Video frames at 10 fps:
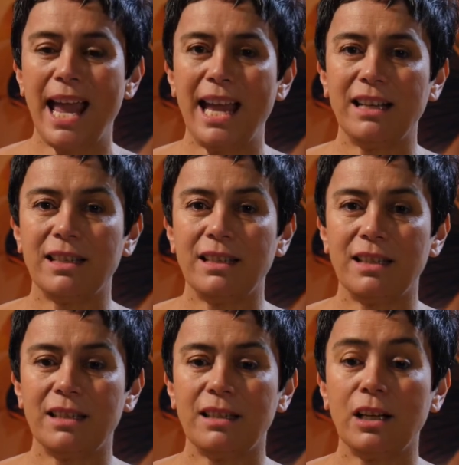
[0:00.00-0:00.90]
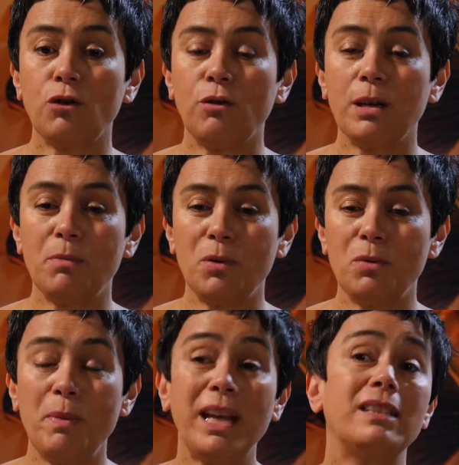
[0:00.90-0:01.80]
acts as this
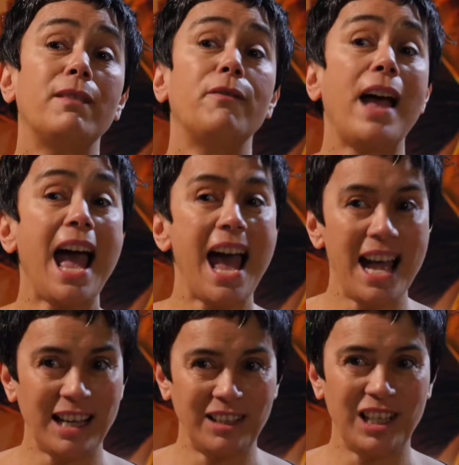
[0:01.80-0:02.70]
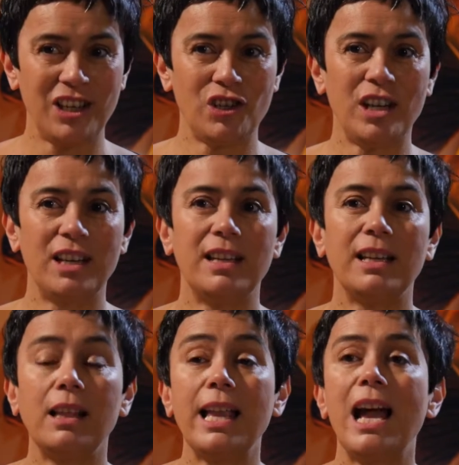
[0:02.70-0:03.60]
incredible piece of architecture that
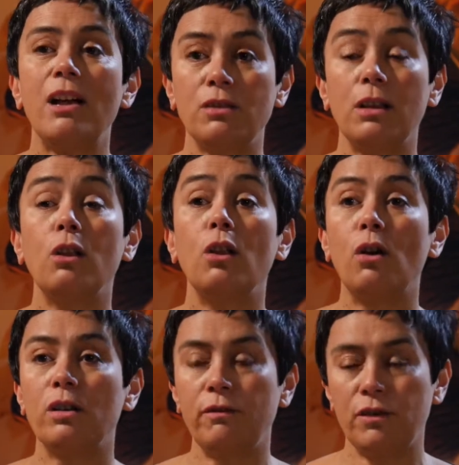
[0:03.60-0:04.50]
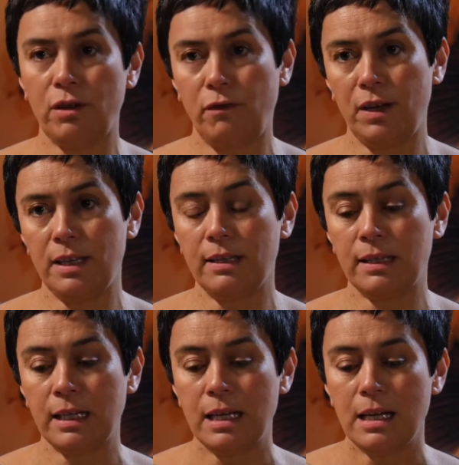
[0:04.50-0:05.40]
allows a lot of
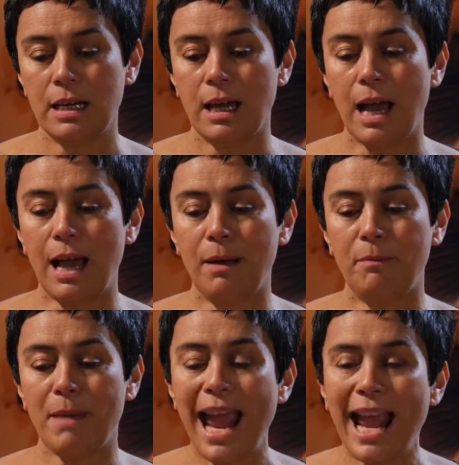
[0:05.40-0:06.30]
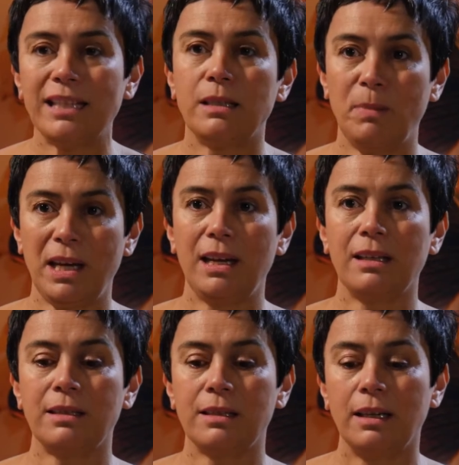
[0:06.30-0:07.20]
different
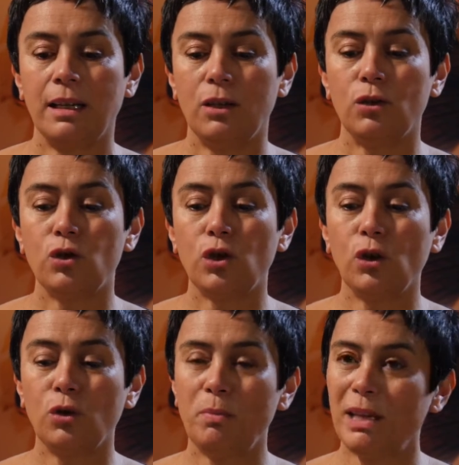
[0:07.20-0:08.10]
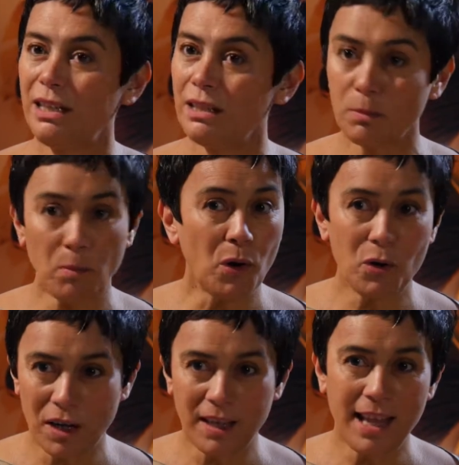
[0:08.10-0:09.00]
aspects to be
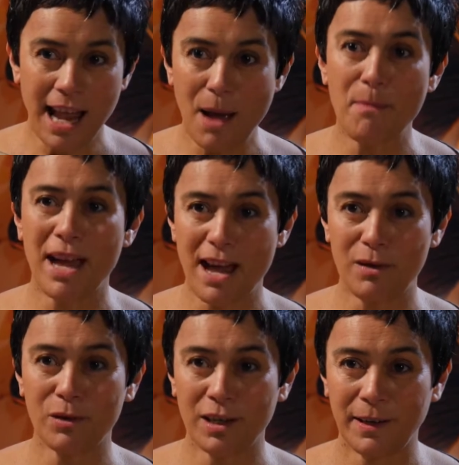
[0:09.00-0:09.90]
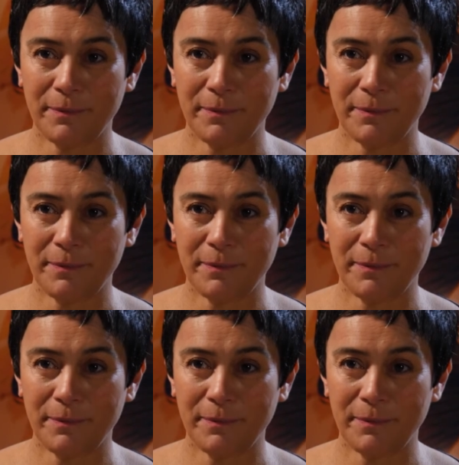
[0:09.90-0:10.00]
spoken about.